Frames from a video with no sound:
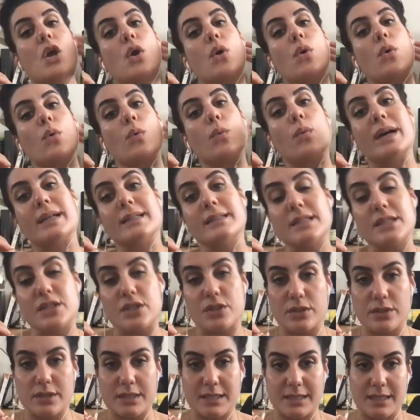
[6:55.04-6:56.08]
Once
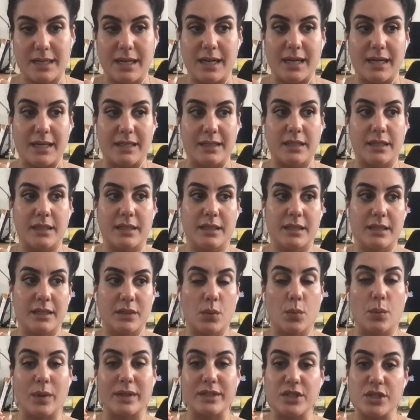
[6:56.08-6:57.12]
you sort
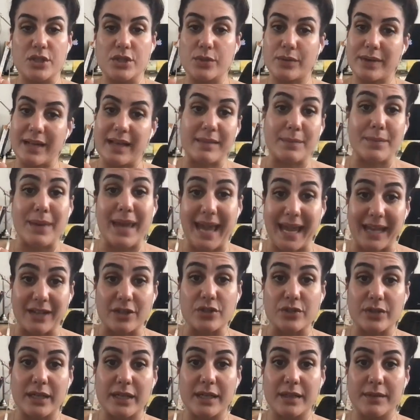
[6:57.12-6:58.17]
out the
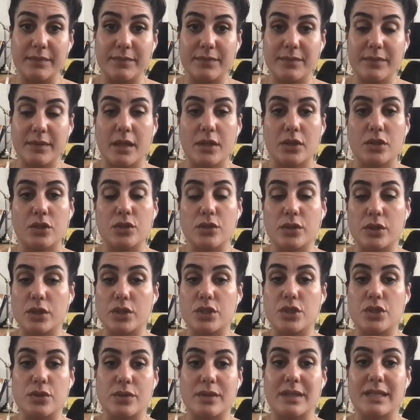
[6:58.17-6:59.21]
pantry, you can
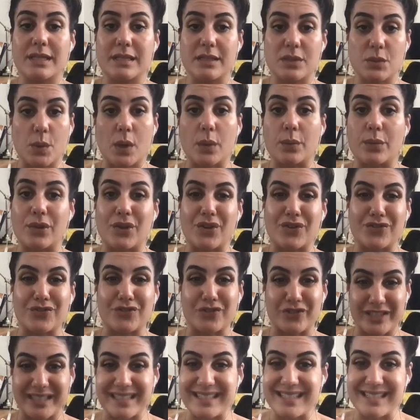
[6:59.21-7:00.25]
do this as well with your
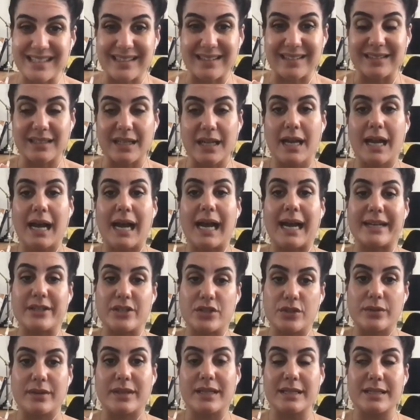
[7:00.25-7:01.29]
freezer. I
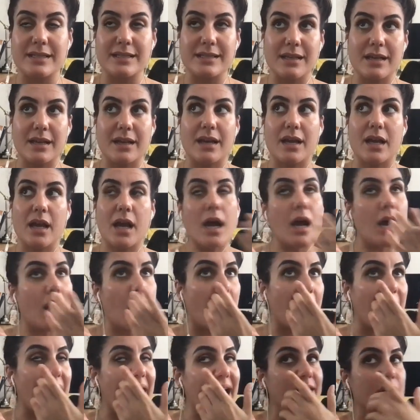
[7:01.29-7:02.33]
do
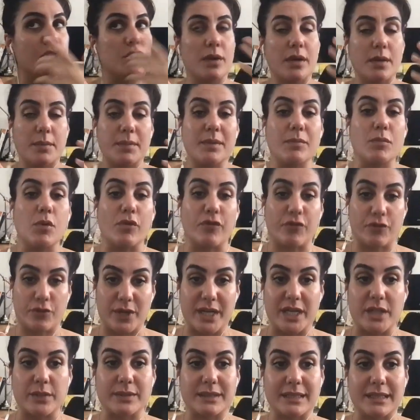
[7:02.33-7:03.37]
it a bit more
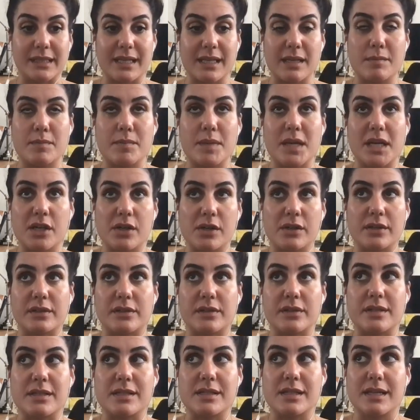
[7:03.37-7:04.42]
frequently
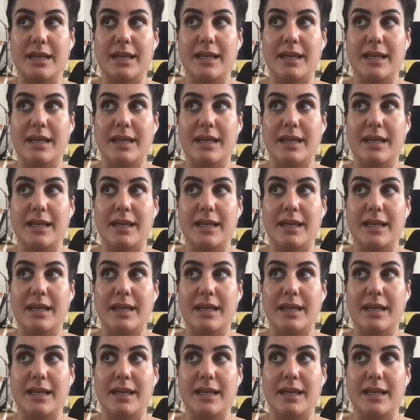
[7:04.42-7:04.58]
because